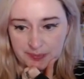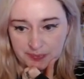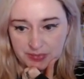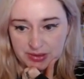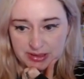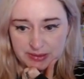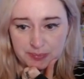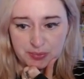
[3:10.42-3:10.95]

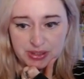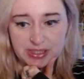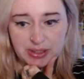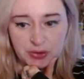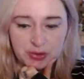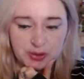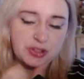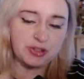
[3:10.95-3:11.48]
is pretty
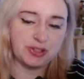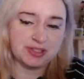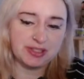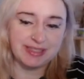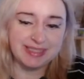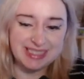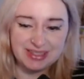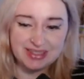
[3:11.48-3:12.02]
good. You
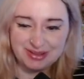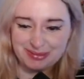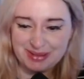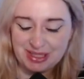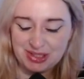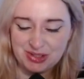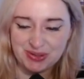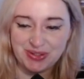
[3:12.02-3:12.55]
just need to
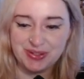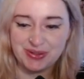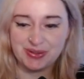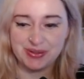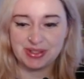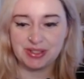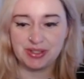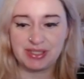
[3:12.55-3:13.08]
make sure
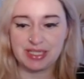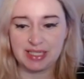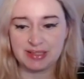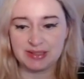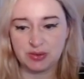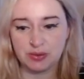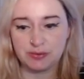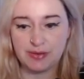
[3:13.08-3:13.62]
you can
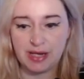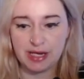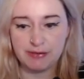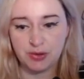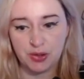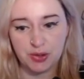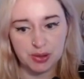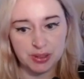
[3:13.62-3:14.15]
survive
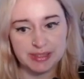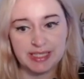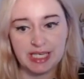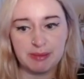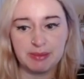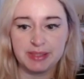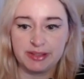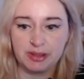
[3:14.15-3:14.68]
the early
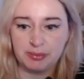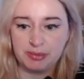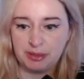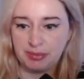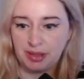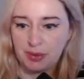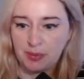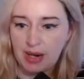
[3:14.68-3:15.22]
game a little
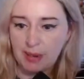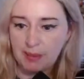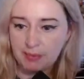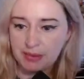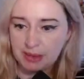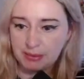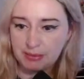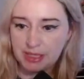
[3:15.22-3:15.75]
bit by
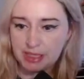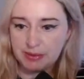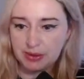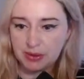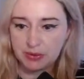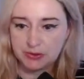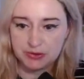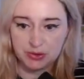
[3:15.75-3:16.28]
ramping, maybe
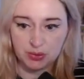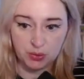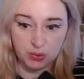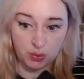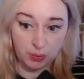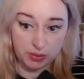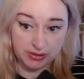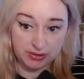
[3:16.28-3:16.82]

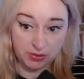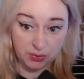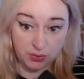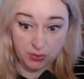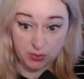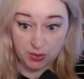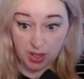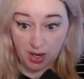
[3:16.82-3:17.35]
also with
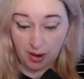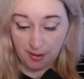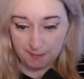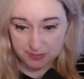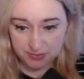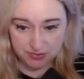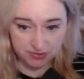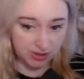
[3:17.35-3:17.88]
your
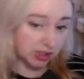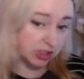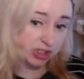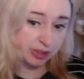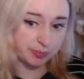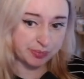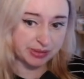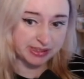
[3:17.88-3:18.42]

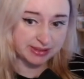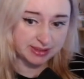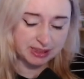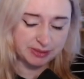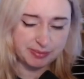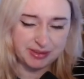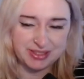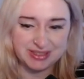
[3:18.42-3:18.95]
starship pieces,
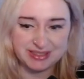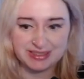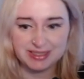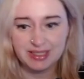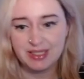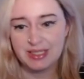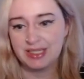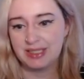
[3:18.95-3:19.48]
because
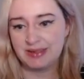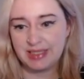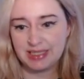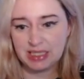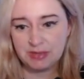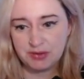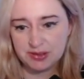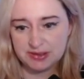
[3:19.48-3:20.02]
they
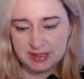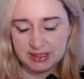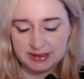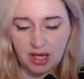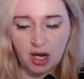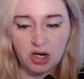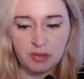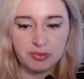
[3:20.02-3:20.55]
give you 6
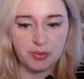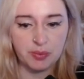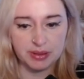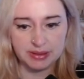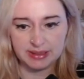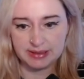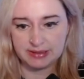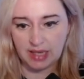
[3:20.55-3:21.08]
armor
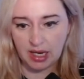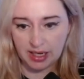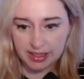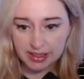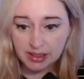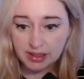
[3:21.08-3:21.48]
when they die.